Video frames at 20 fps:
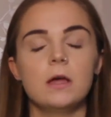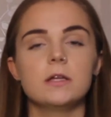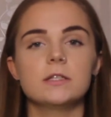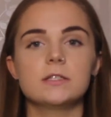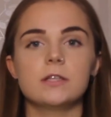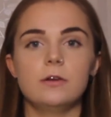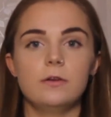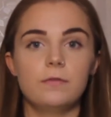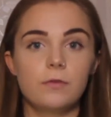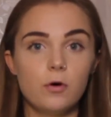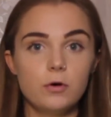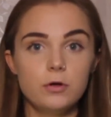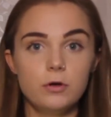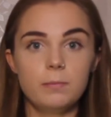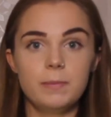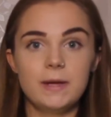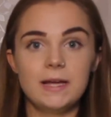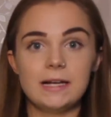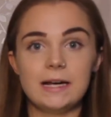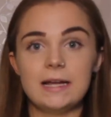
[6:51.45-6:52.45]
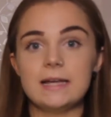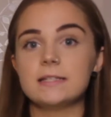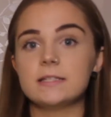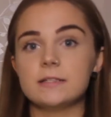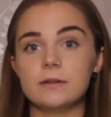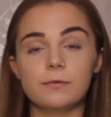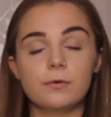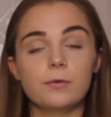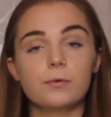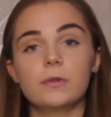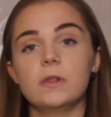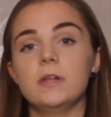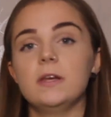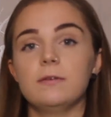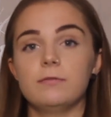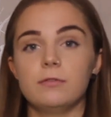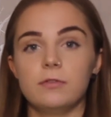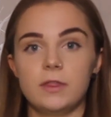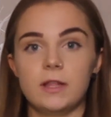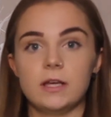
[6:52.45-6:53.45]
So you've got your big list of all the
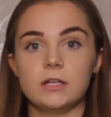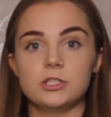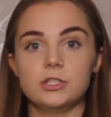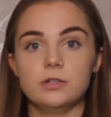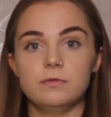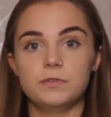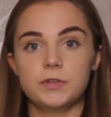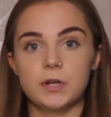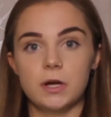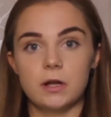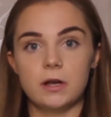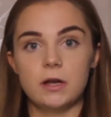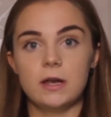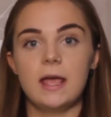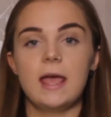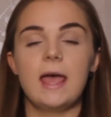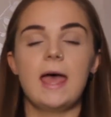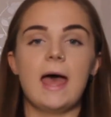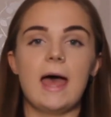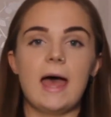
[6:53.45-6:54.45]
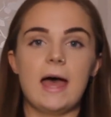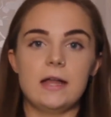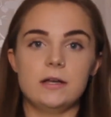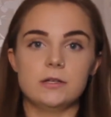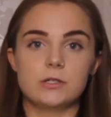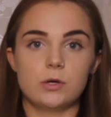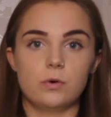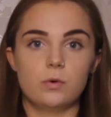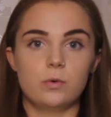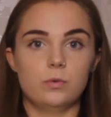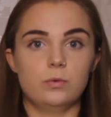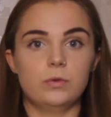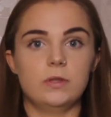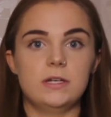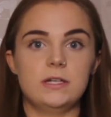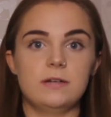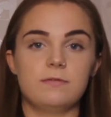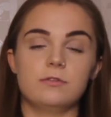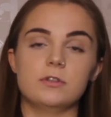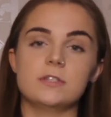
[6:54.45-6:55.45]
different things you've done and all the
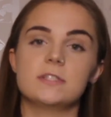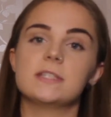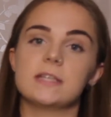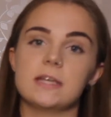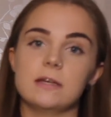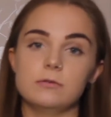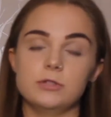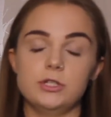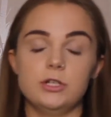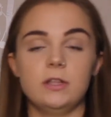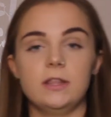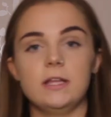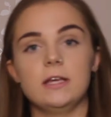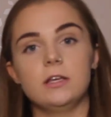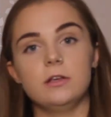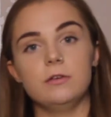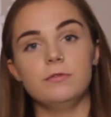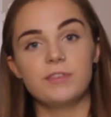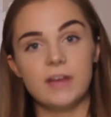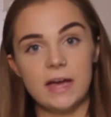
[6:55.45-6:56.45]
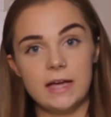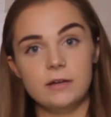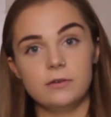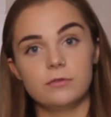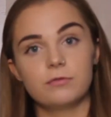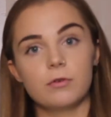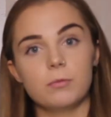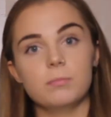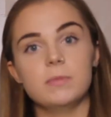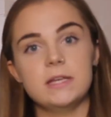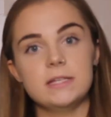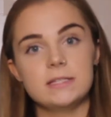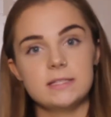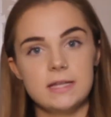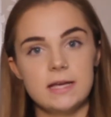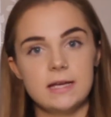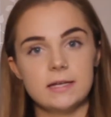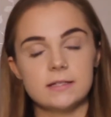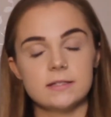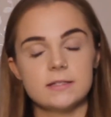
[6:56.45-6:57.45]
different skills you think you've gained from these
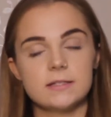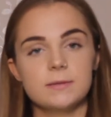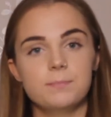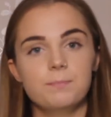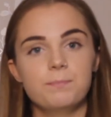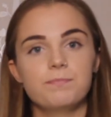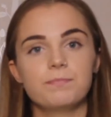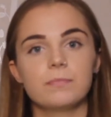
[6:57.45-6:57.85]
things.